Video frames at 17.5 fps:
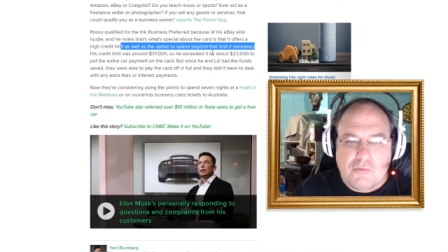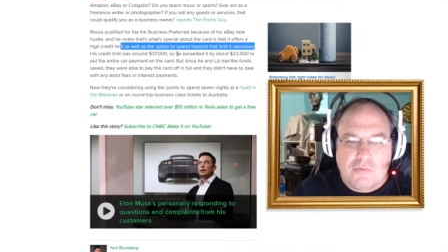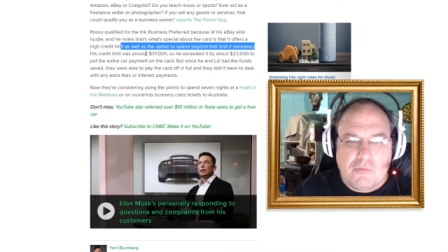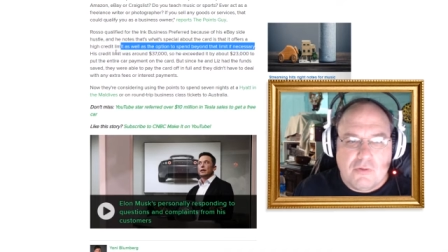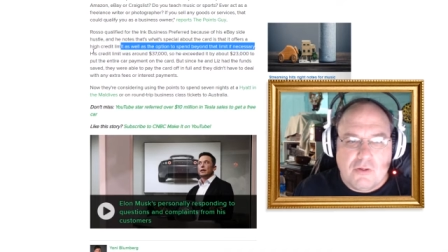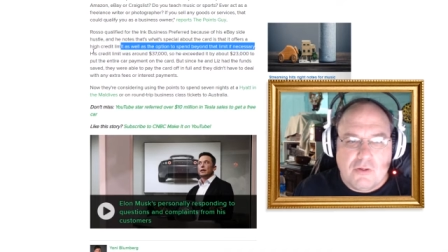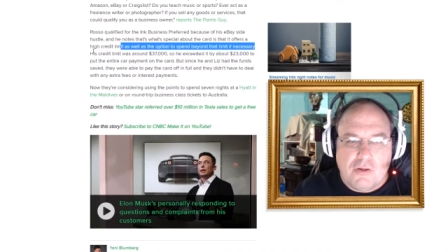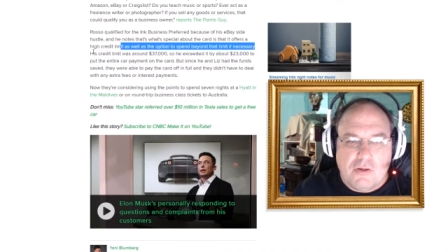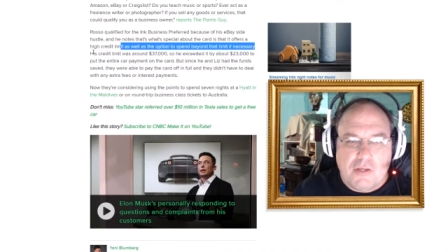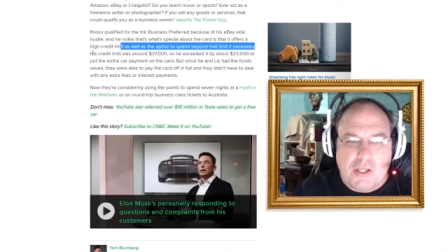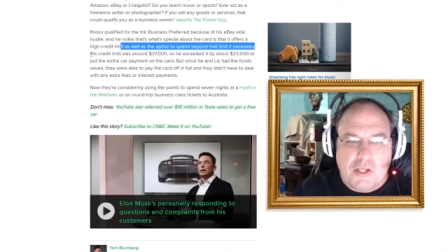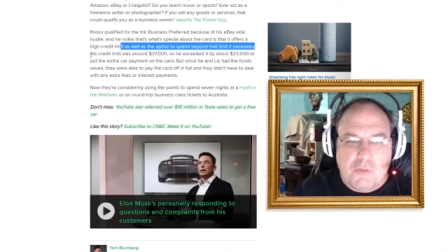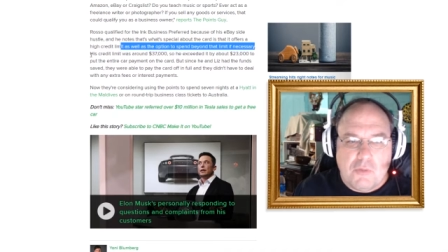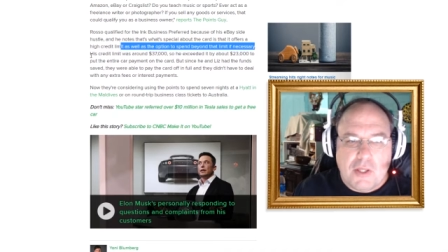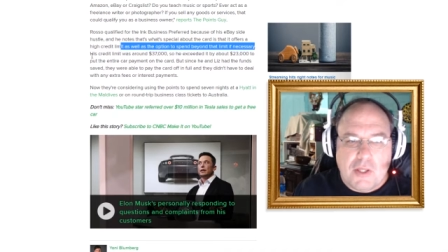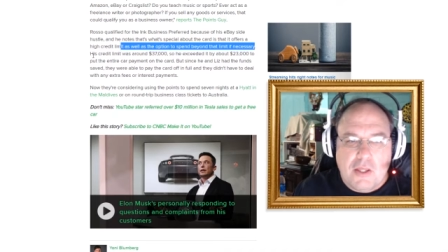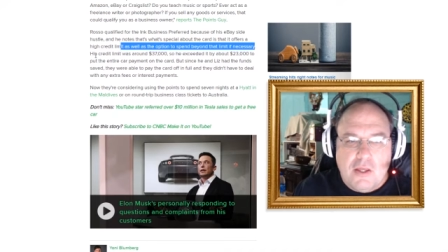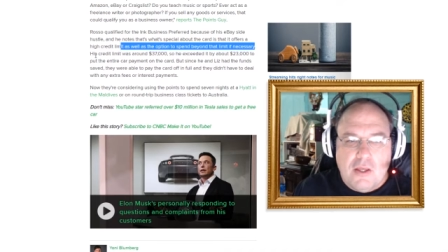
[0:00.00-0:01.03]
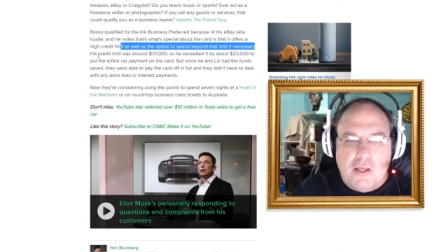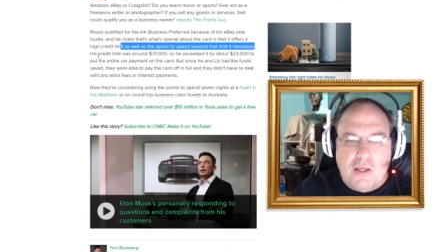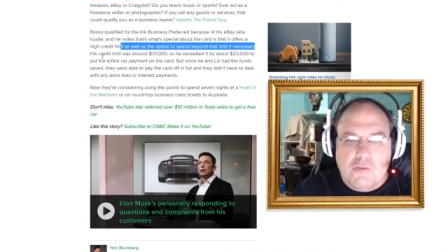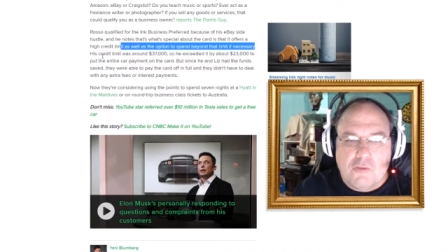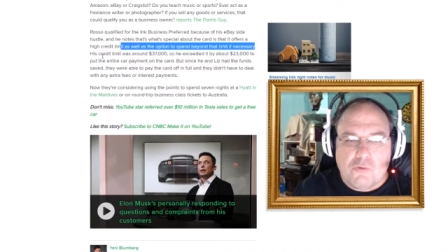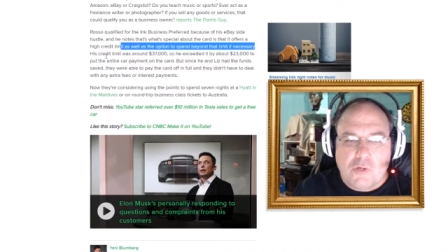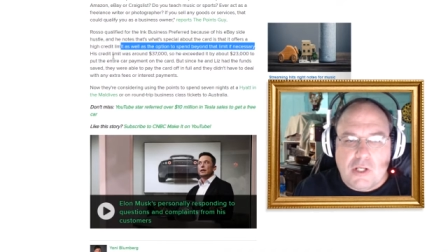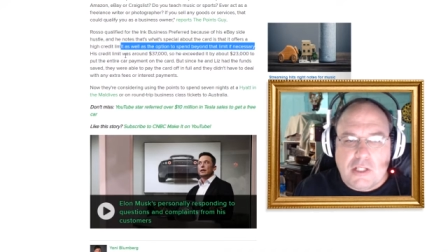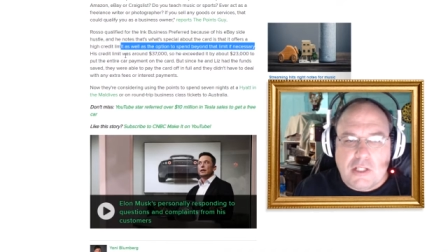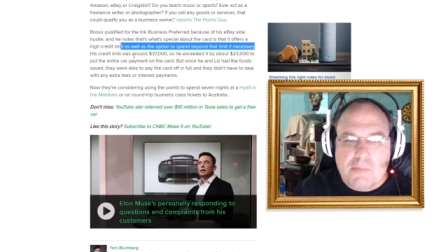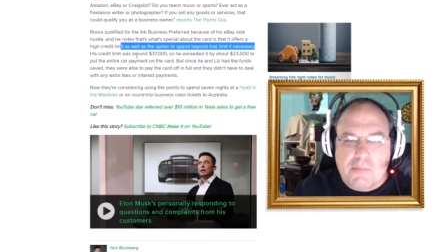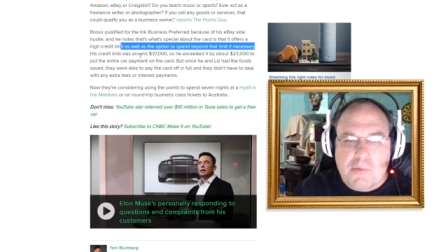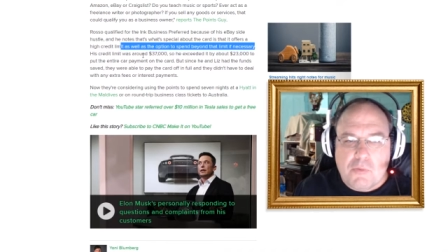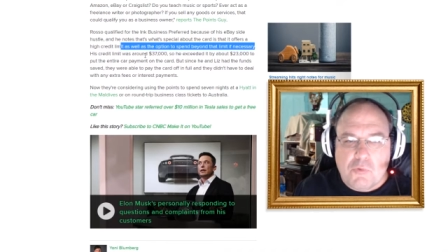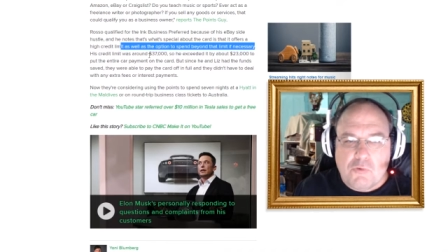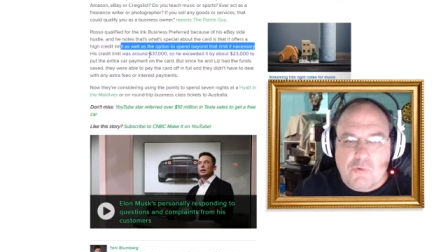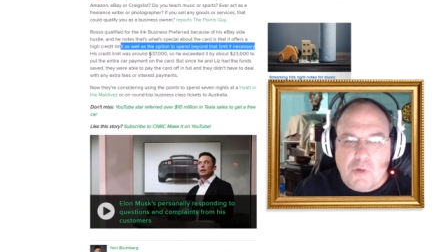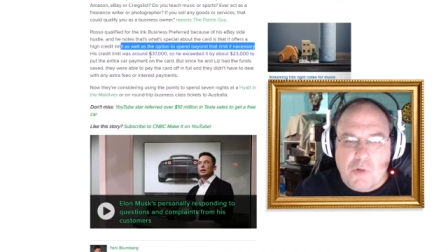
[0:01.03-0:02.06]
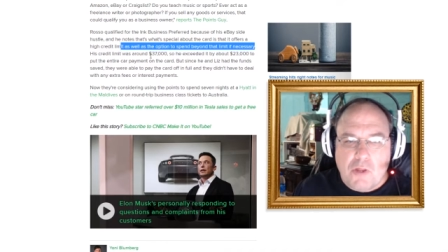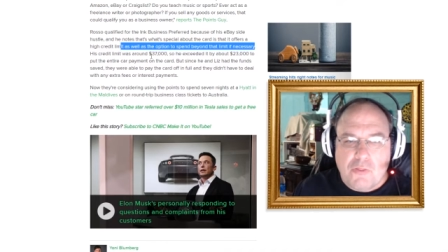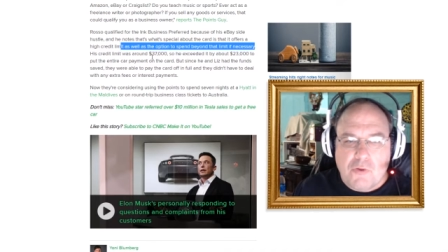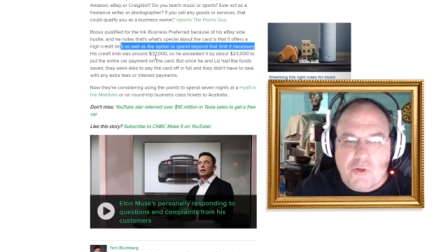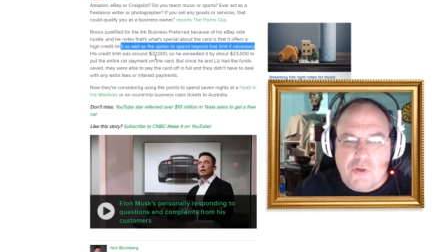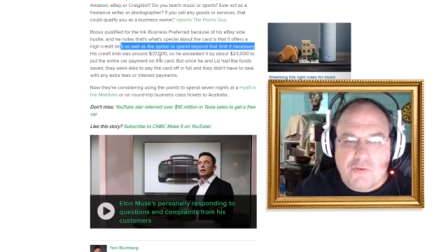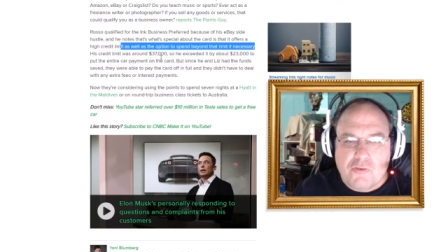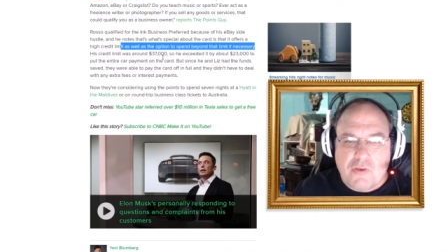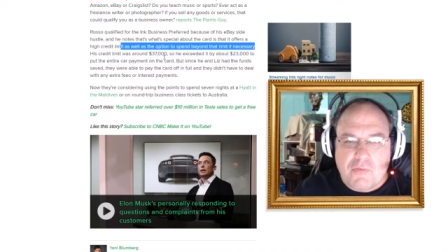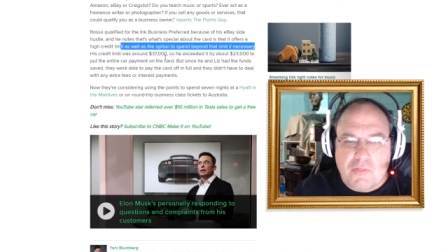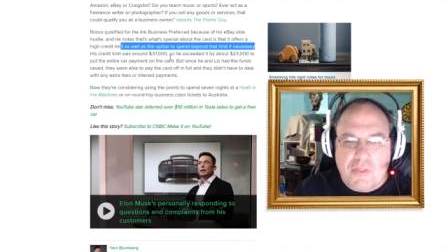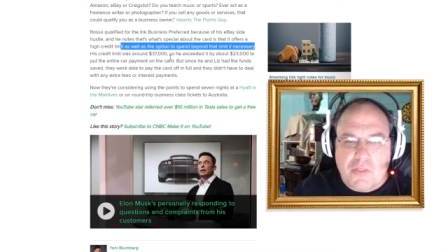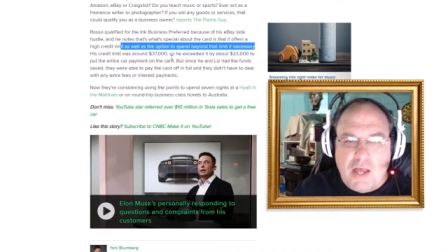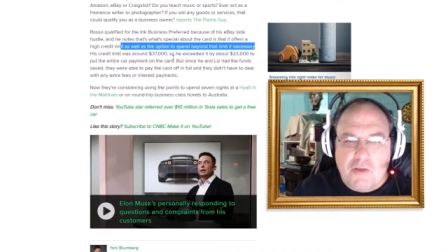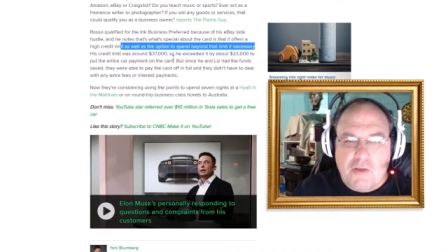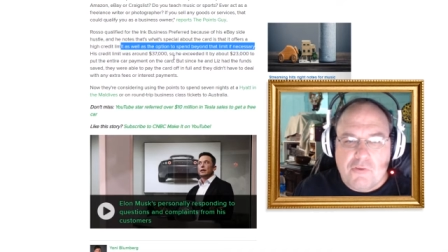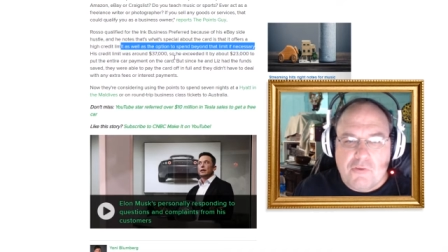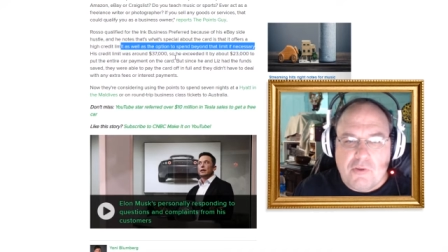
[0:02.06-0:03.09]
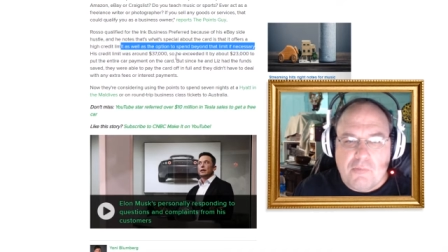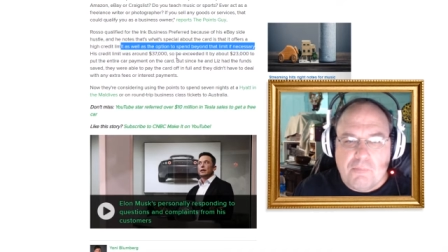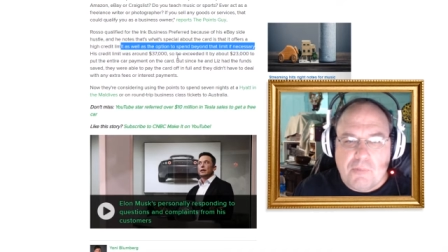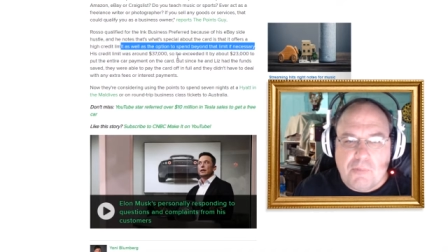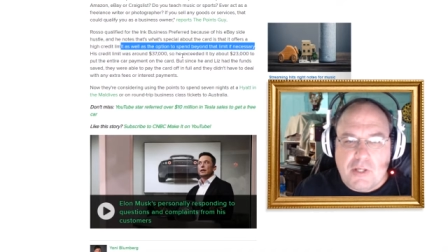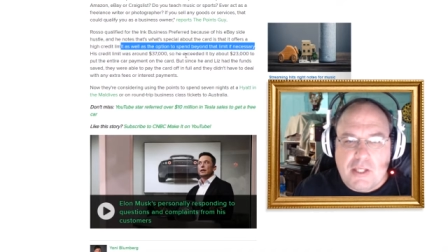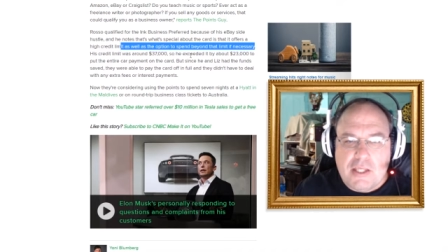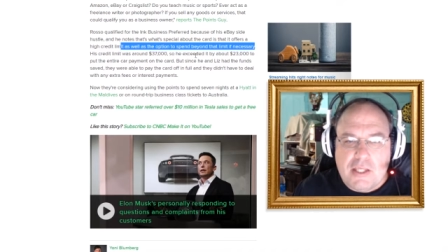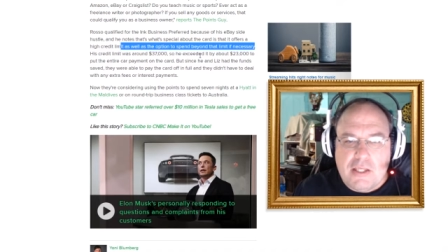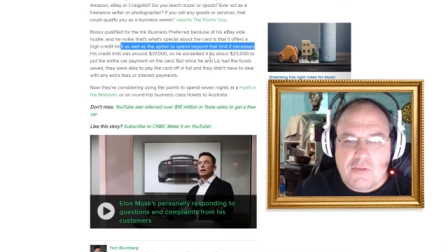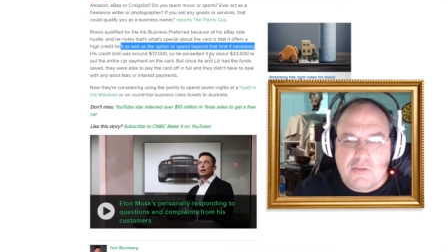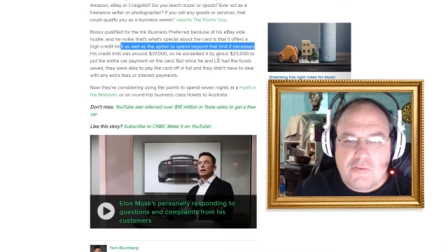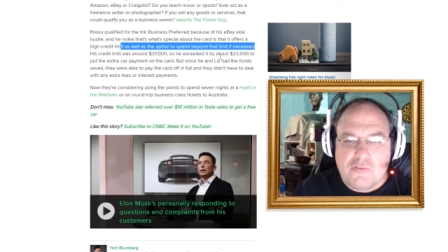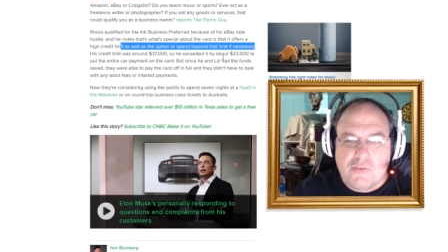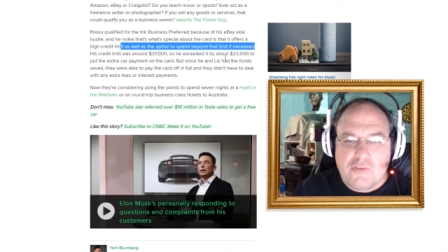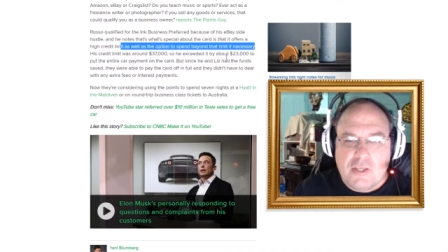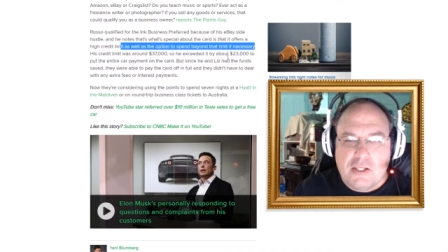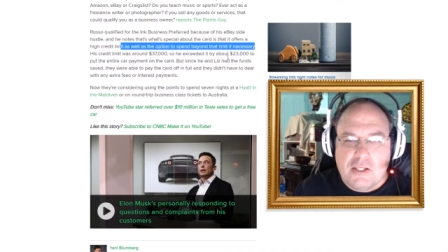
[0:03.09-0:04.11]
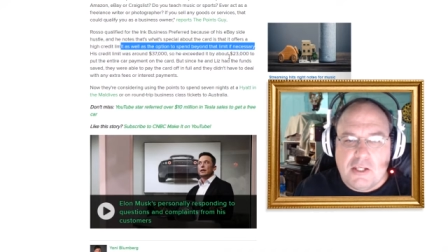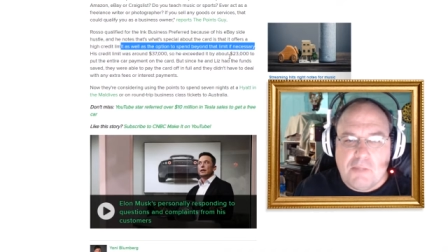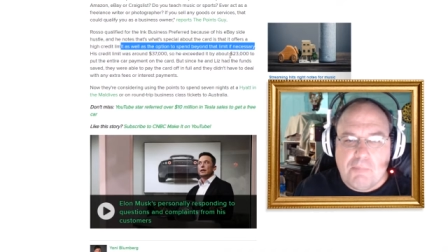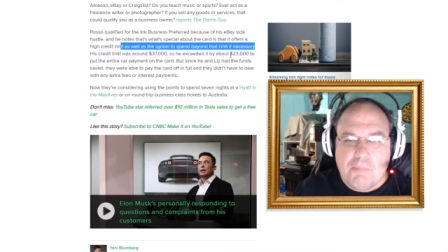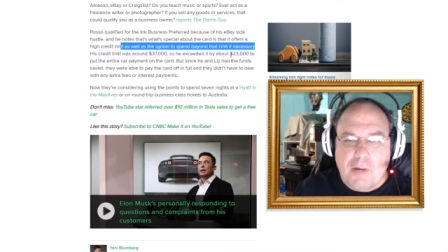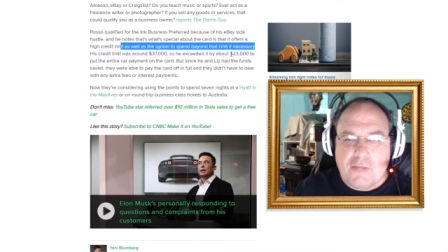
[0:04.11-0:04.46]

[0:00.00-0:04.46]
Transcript: Uh, anyway, his credit limit was around thirty-seven thousand, but he exceeded it by